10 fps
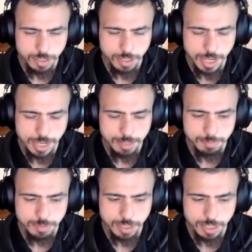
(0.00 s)

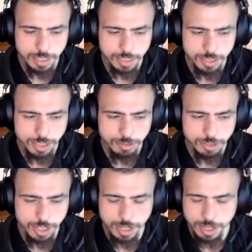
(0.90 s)
games, GOG,
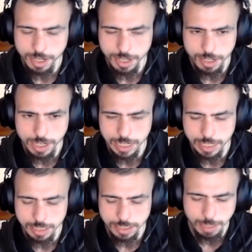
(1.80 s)
the
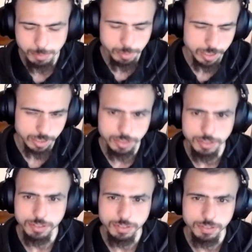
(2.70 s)
Cyberpunk,
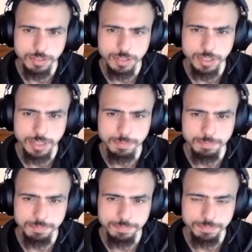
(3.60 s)

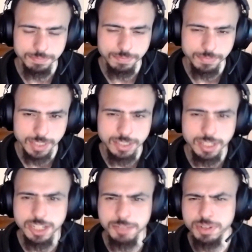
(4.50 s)
the
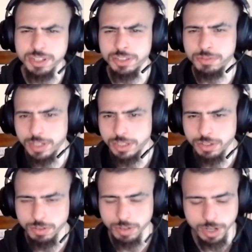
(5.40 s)
CG Project Red
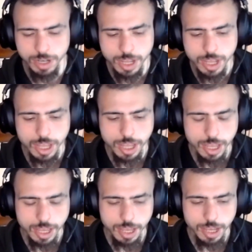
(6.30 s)
store,
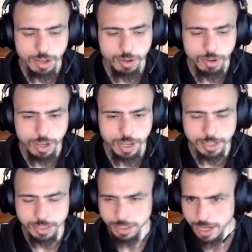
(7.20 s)

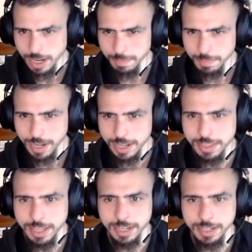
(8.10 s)
and Steam, and
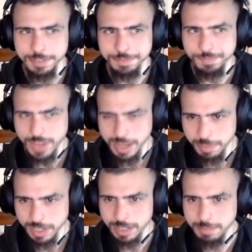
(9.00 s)
then
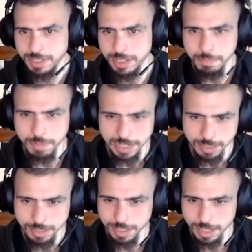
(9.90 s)
Epic comes in and
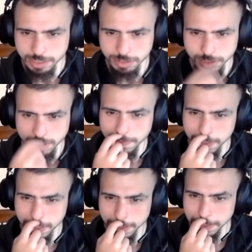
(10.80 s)
buys the
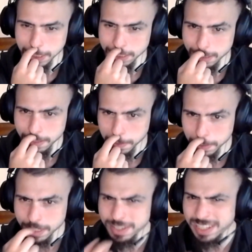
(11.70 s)
exclusivity deals. That's a
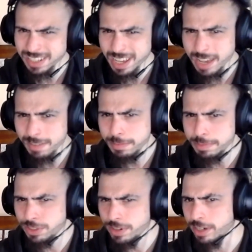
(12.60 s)
heavy
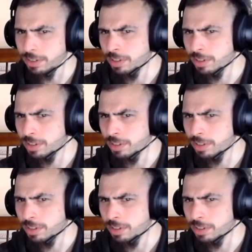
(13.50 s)
betrayal.